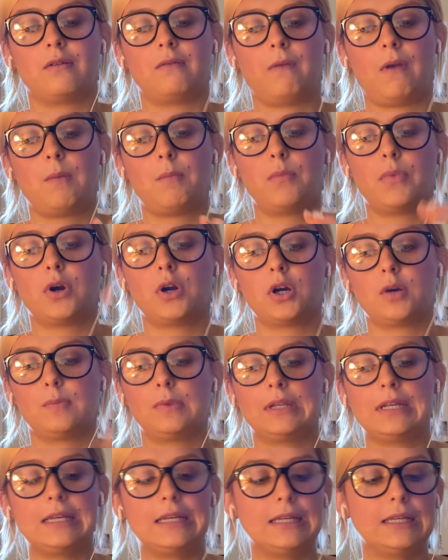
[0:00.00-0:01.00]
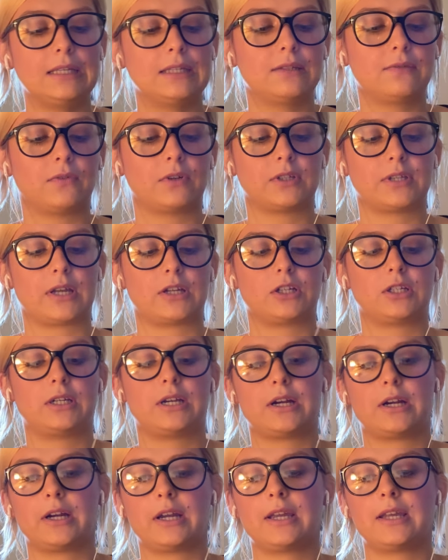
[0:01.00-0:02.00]
November, please, for
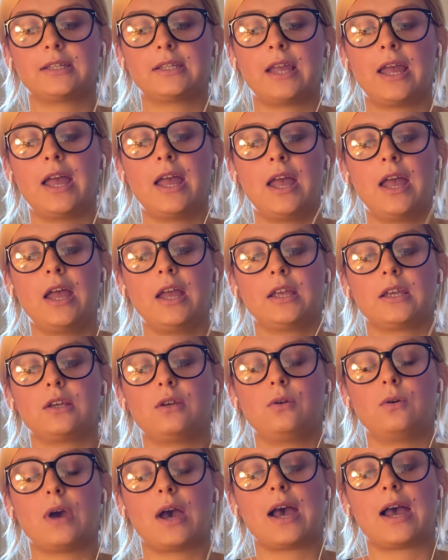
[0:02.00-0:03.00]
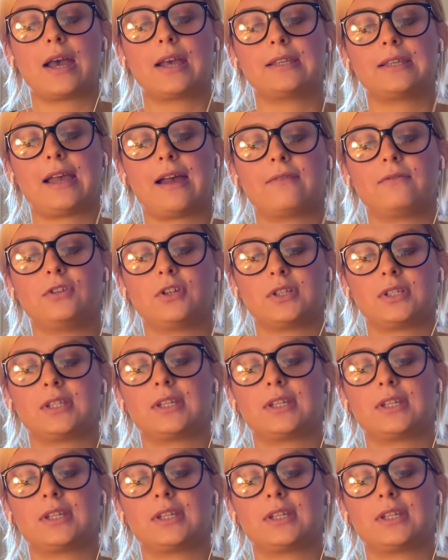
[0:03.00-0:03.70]
Sagittarius. You guys have just,